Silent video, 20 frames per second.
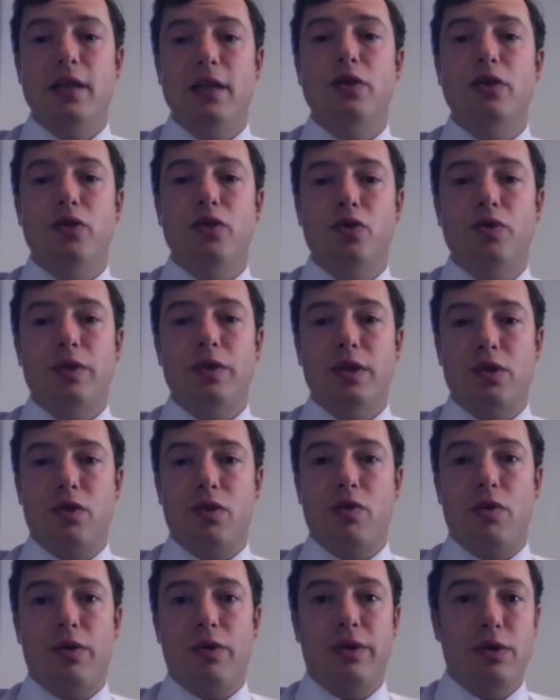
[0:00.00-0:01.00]
into this
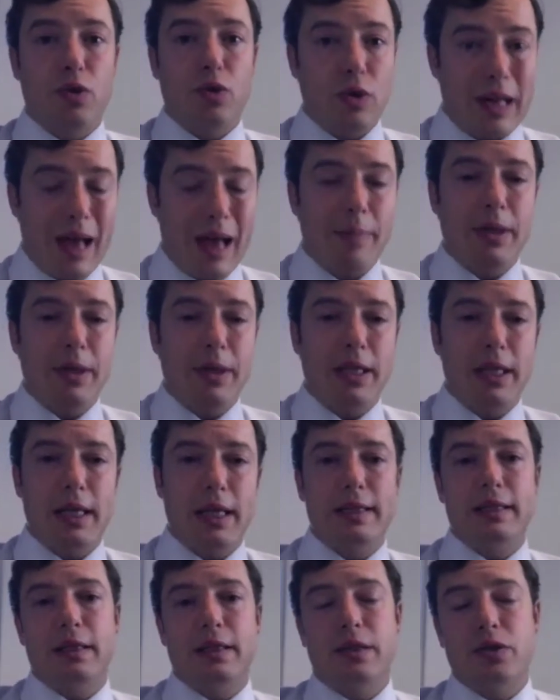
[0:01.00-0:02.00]
growth, to
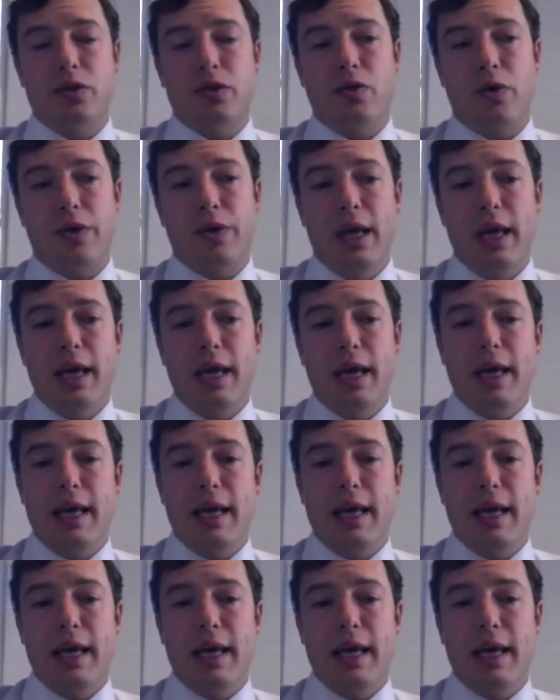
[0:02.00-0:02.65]
capitalize on this growth,